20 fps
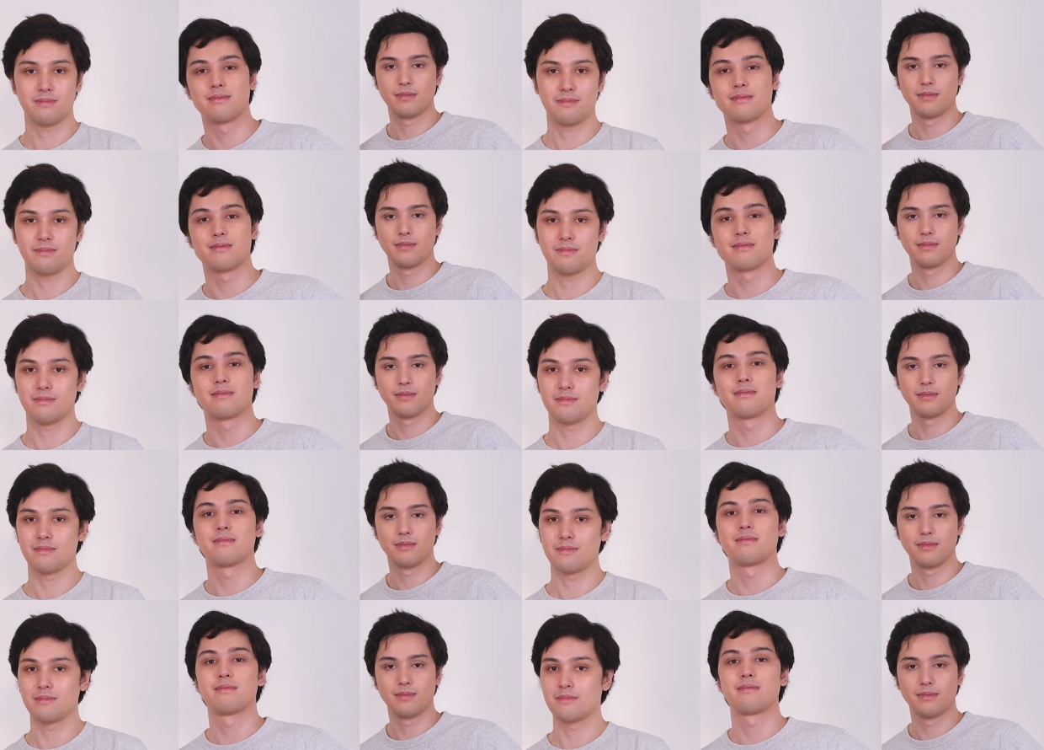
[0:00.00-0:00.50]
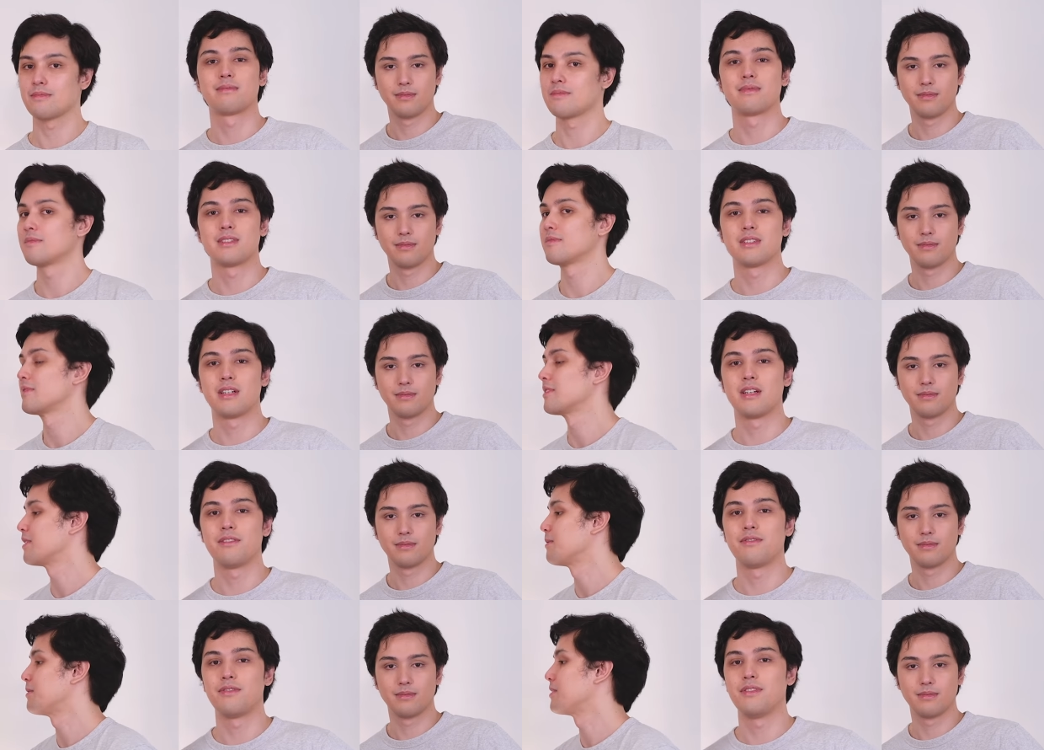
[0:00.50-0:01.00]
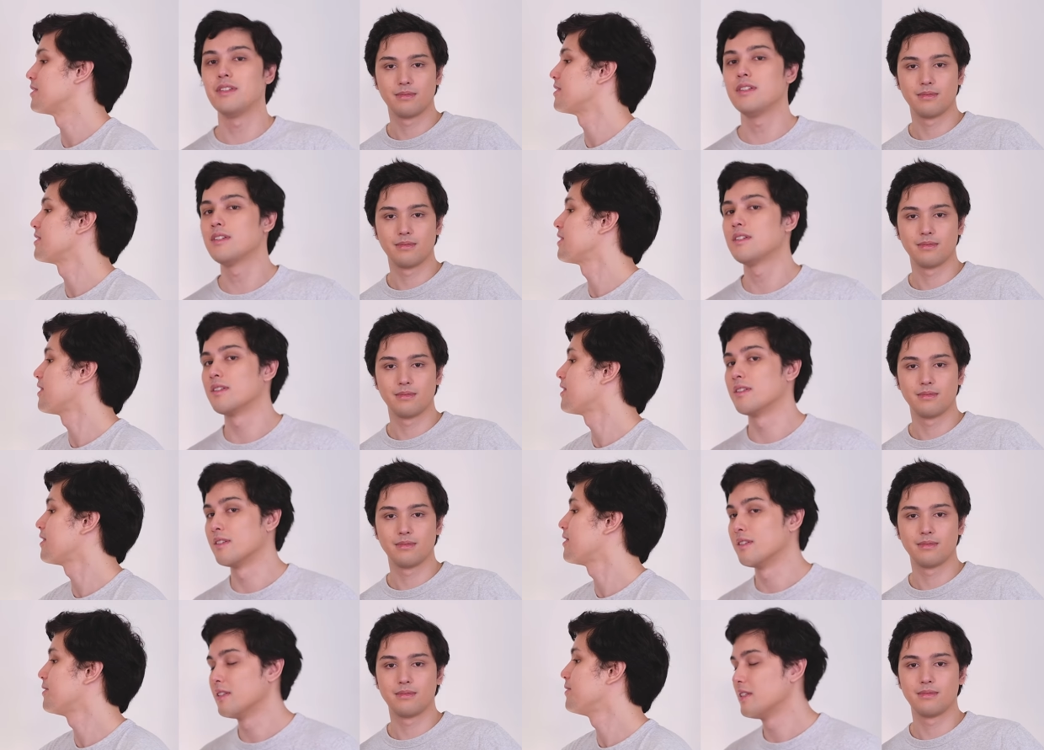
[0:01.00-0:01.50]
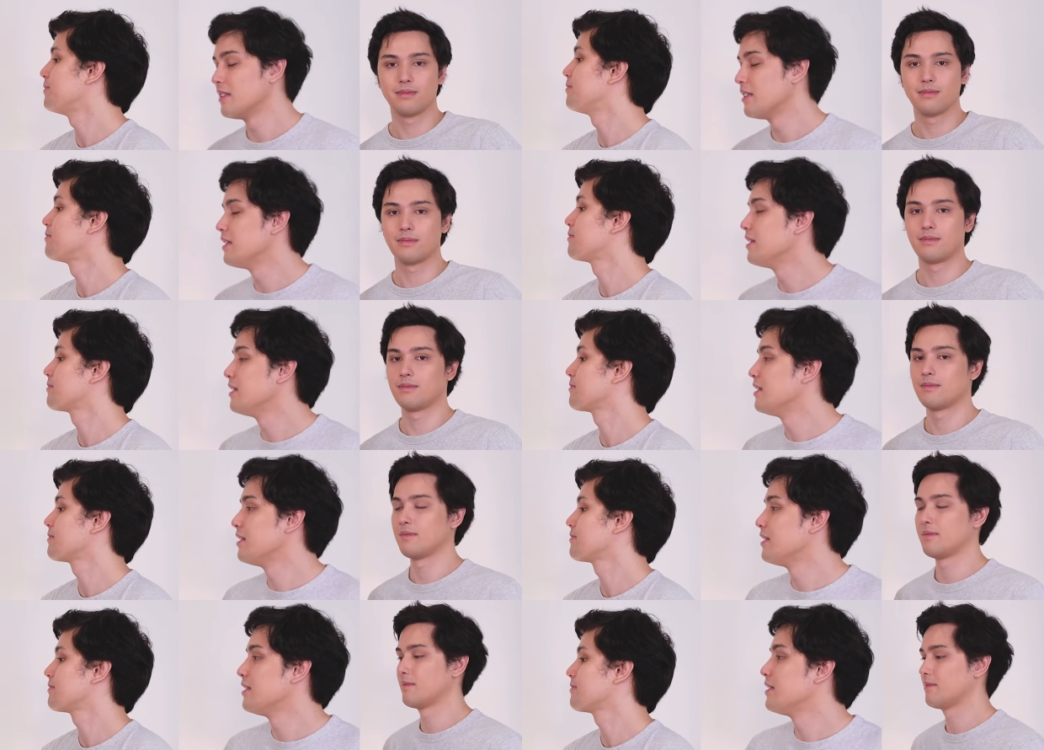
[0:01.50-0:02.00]

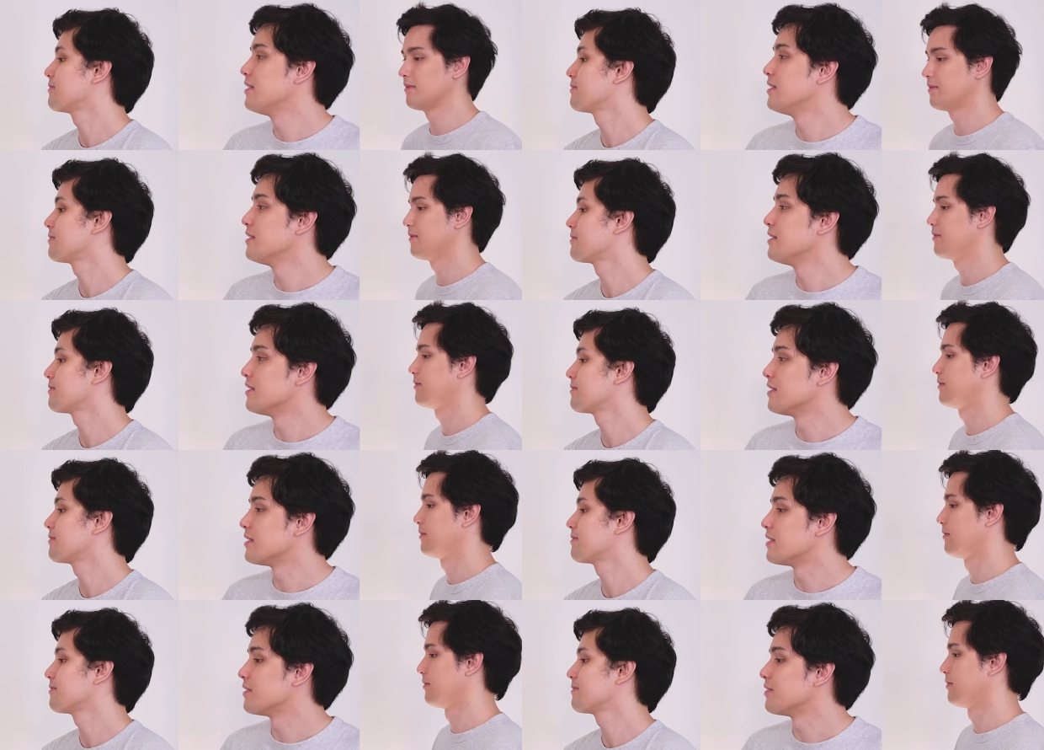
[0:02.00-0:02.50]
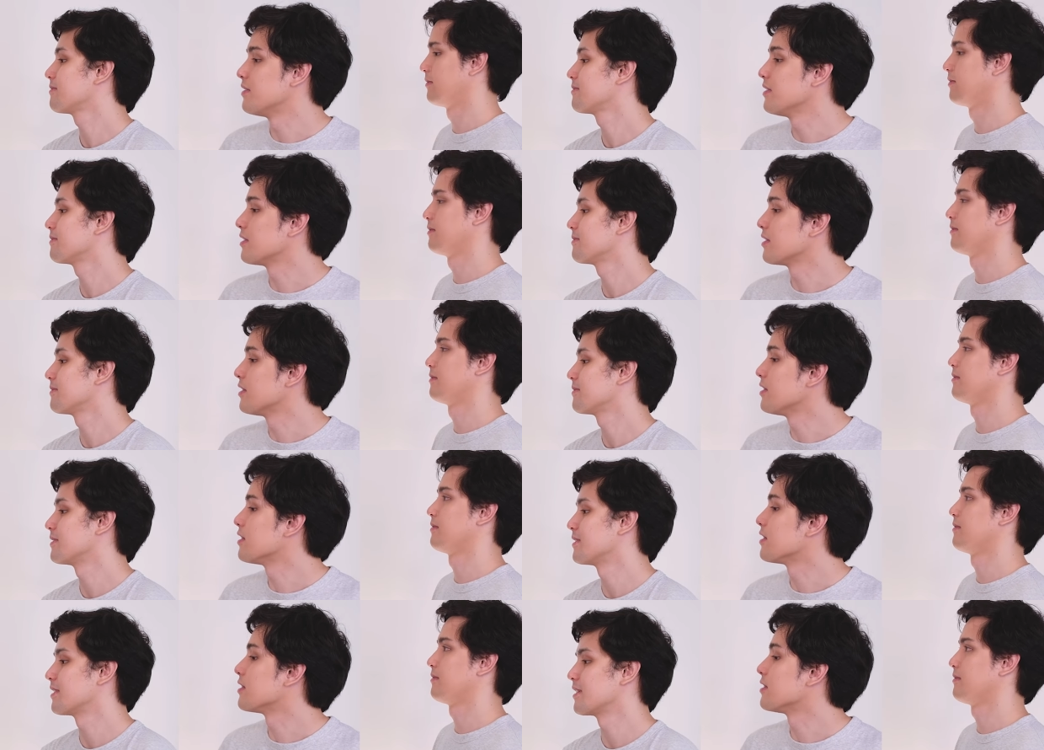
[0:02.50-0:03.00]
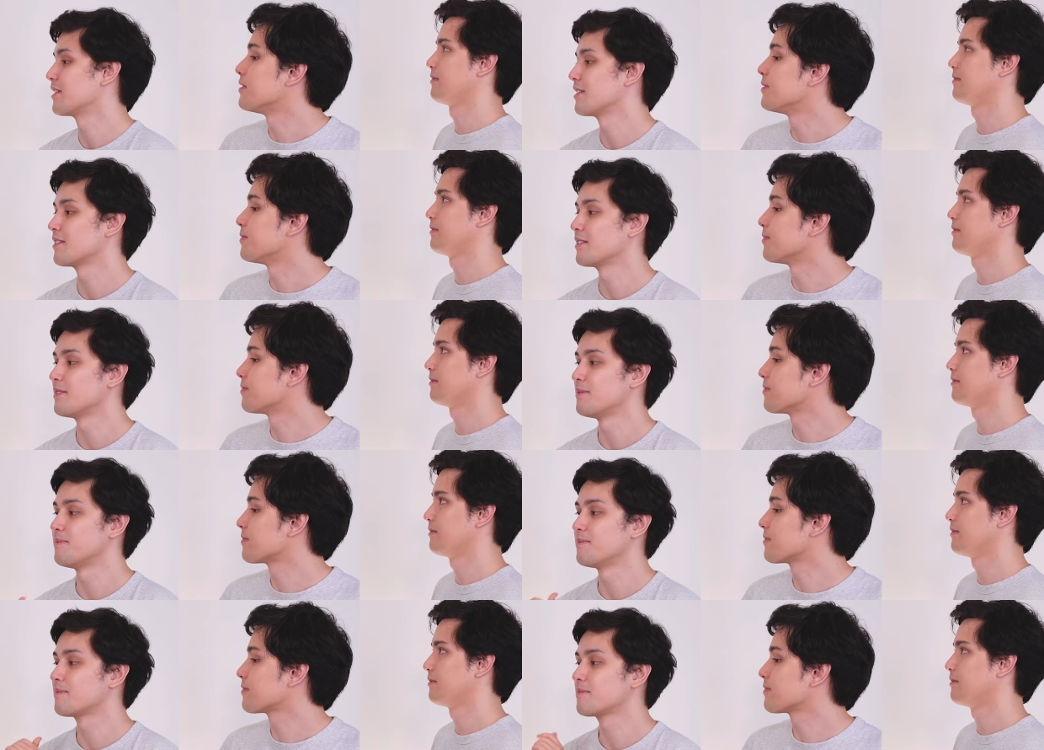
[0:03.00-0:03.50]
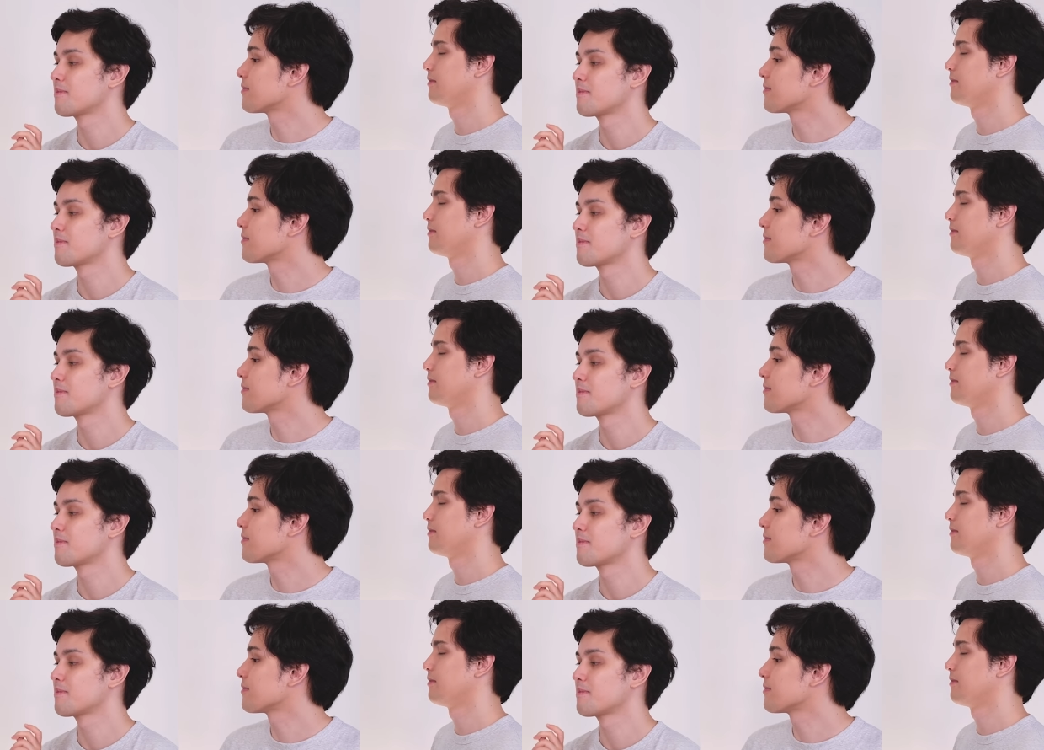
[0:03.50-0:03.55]
Nothing is said.